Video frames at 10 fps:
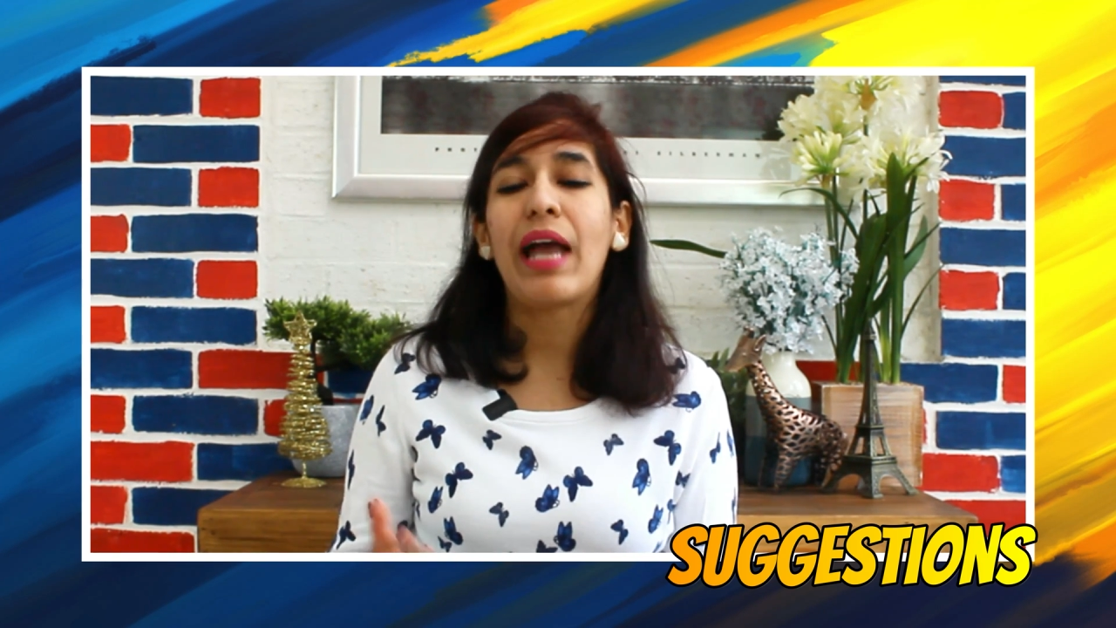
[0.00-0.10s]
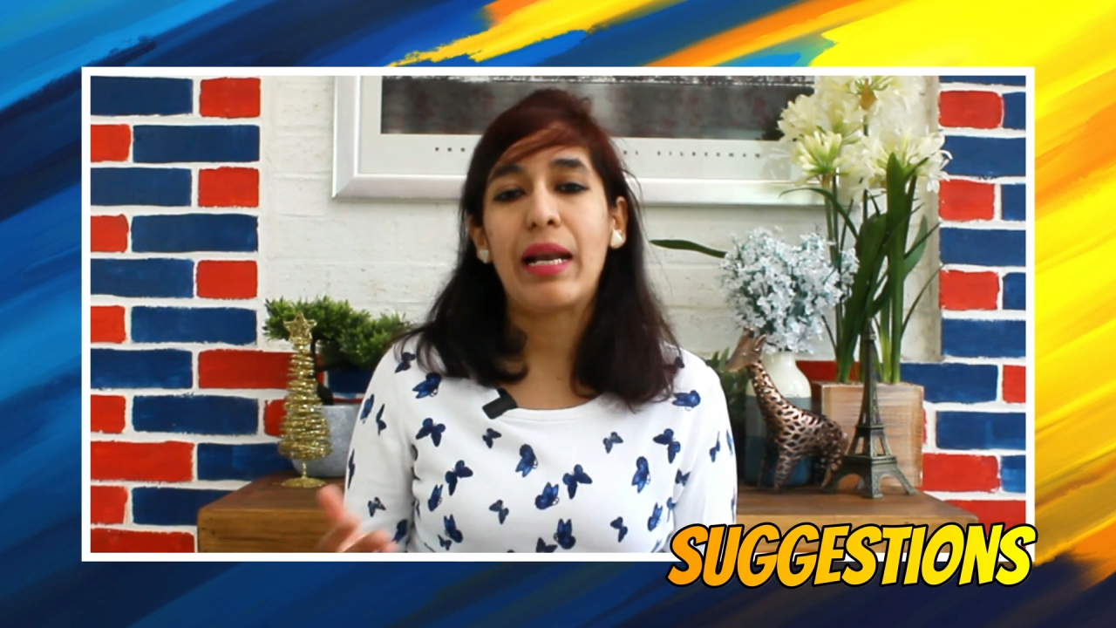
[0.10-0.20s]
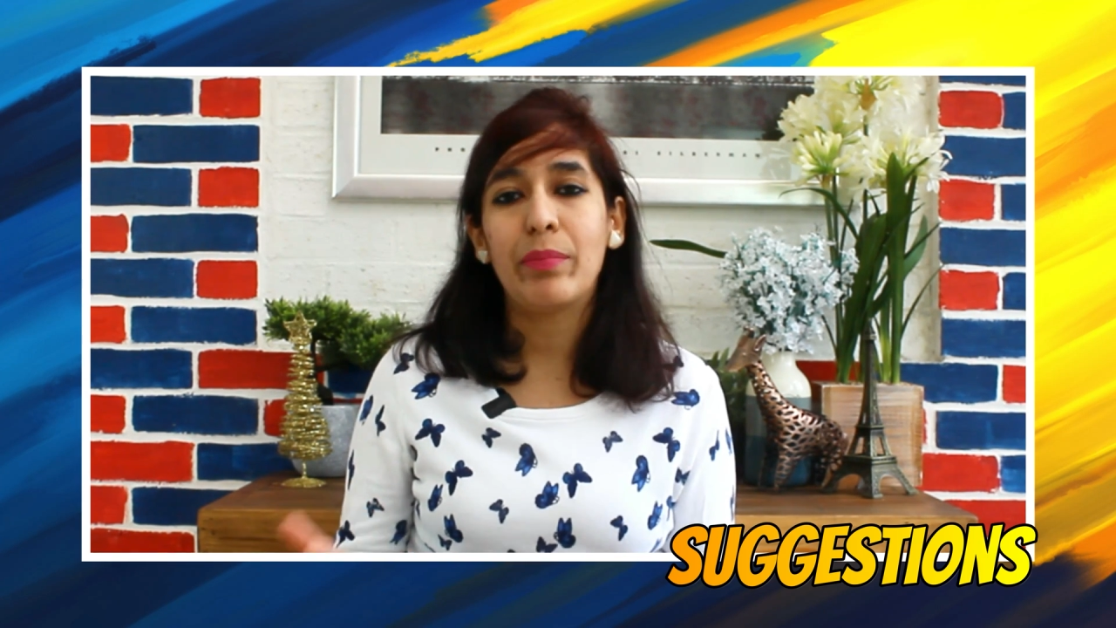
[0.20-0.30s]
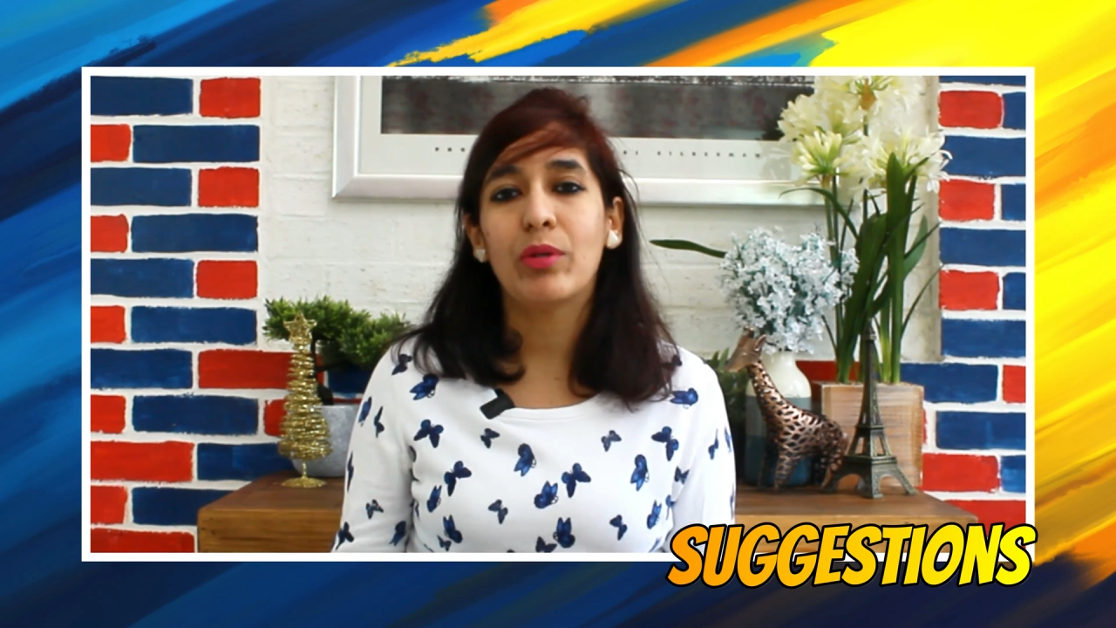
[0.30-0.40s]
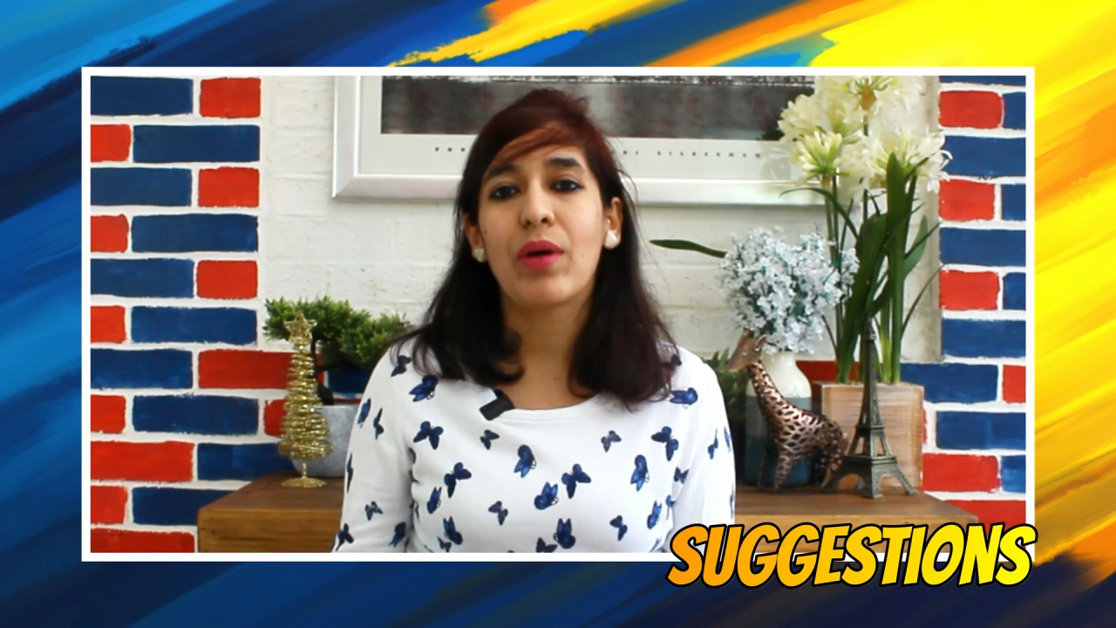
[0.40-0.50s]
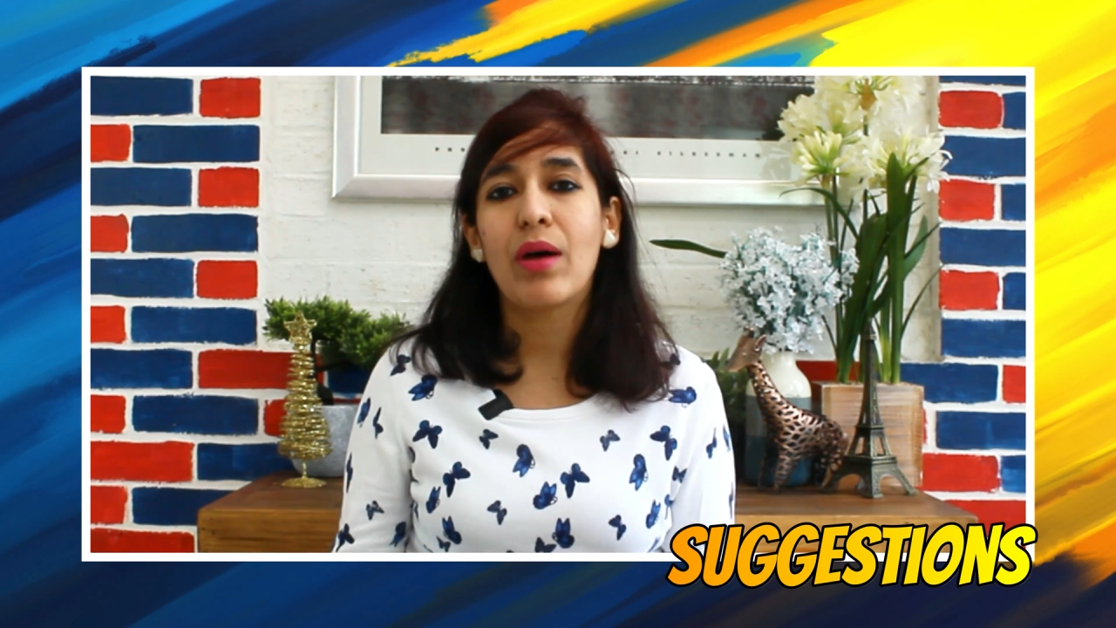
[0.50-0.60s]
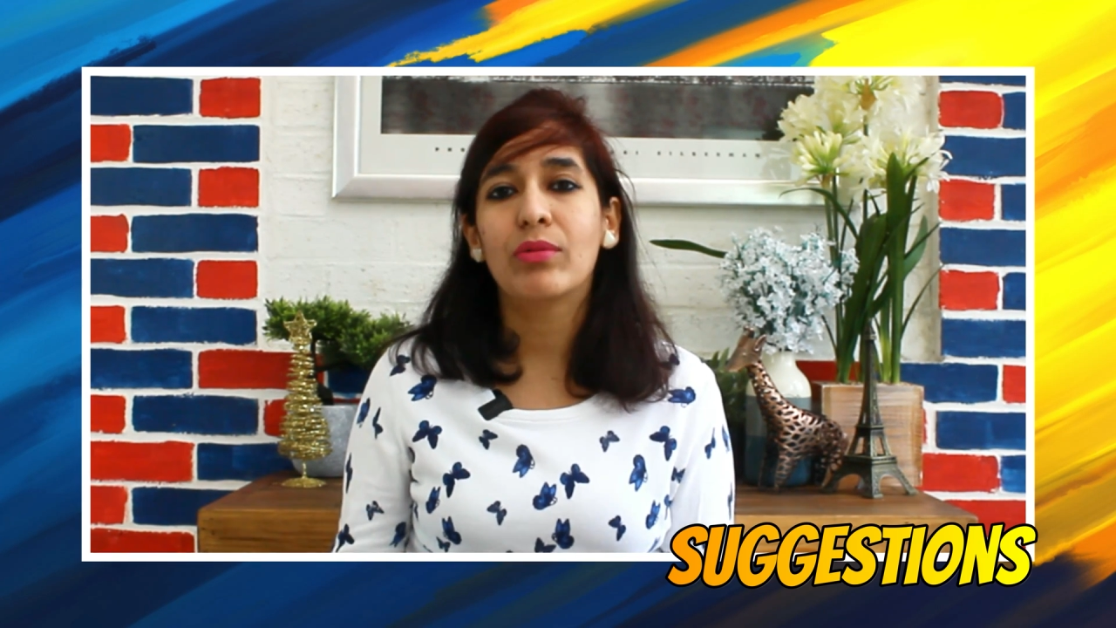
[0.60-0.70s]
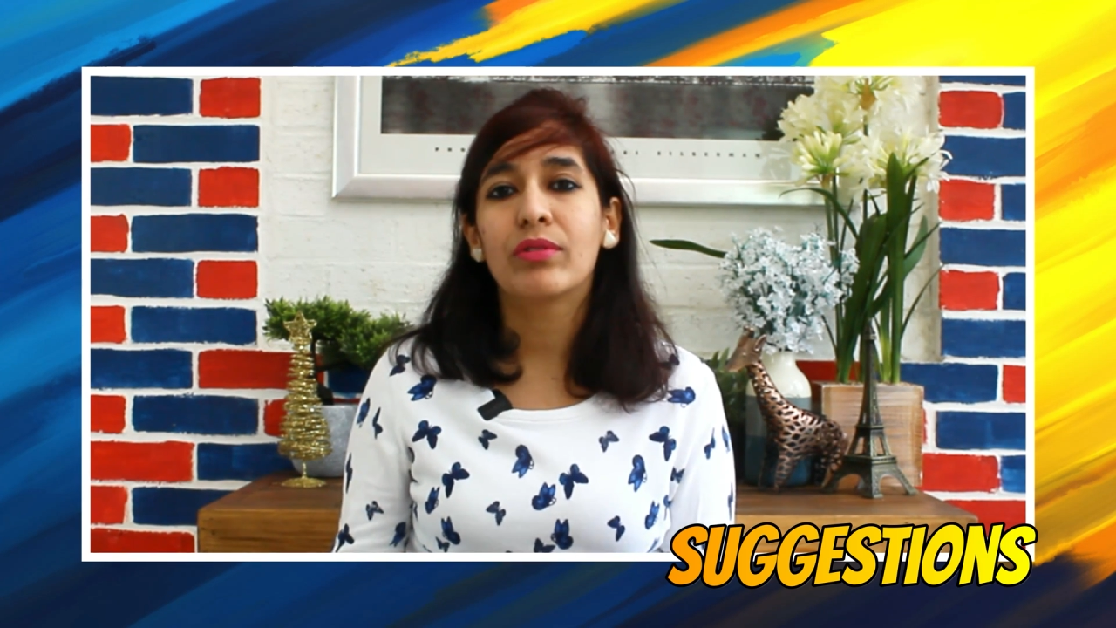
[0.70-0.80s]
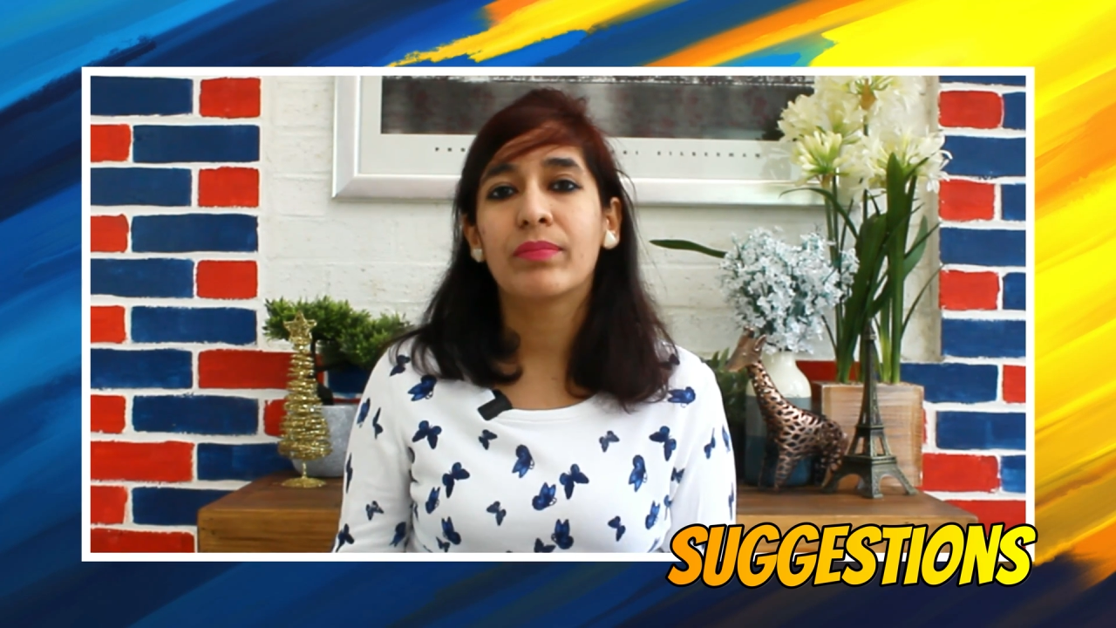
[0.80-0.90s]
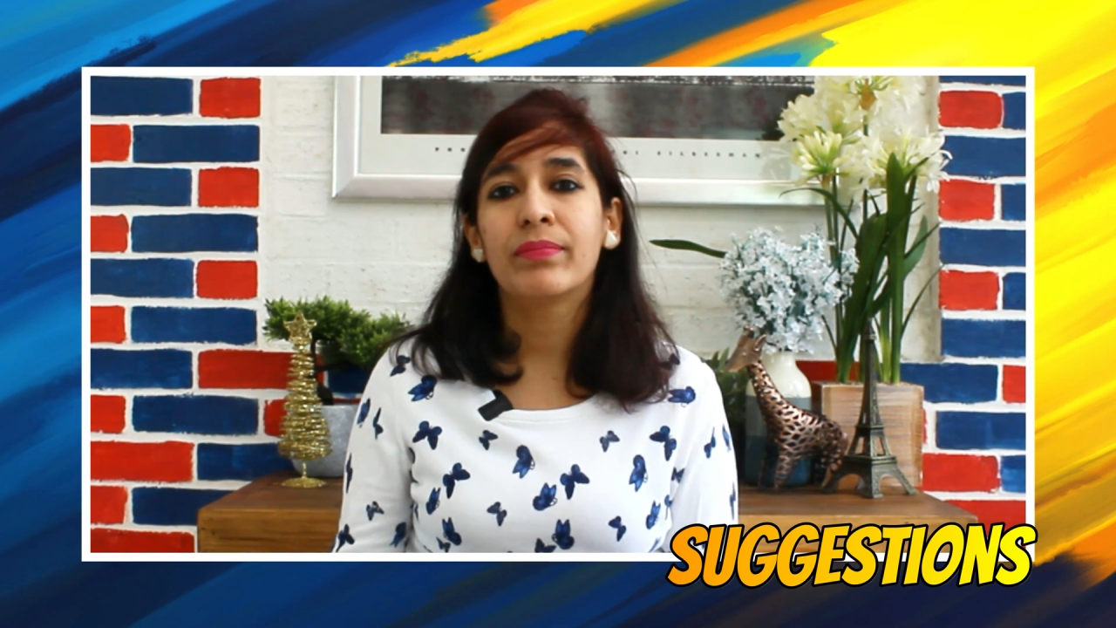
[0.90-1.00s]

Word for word: help you out.